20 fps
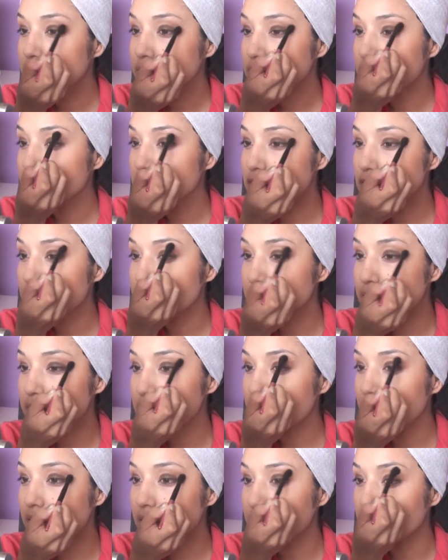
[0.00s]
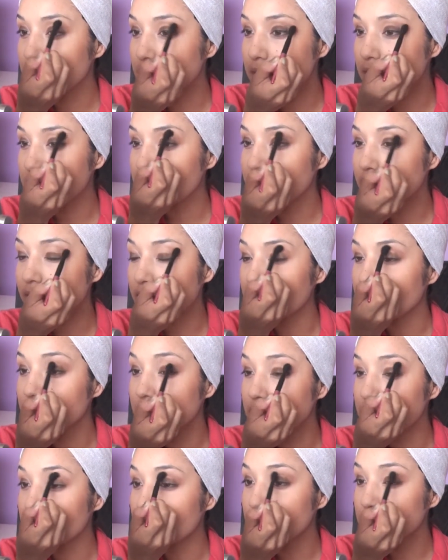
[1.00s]
So just put that and blend that
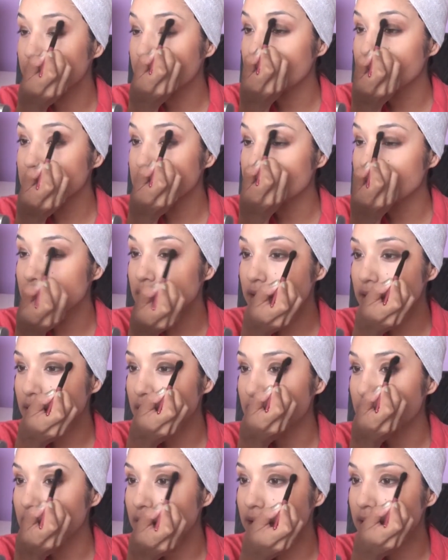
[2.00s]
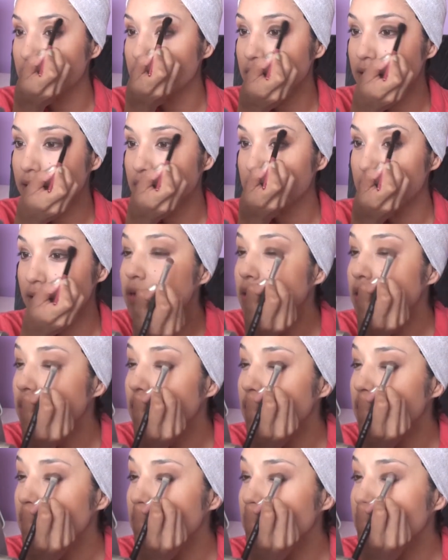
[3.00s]
inwards like that.
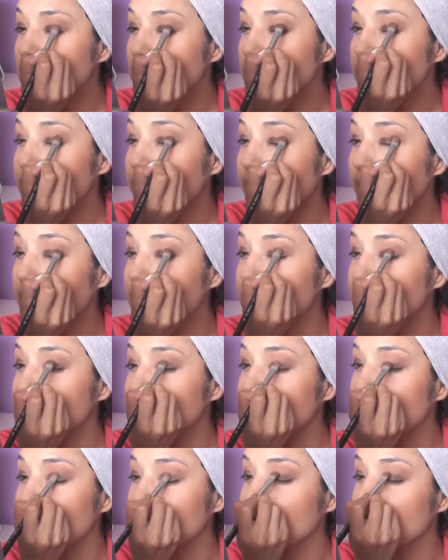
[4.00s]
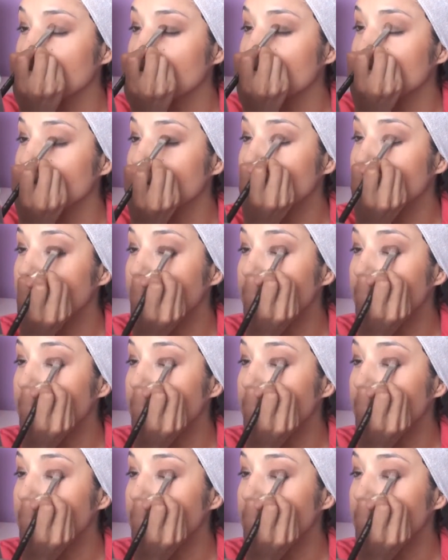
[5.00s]
Pat it down.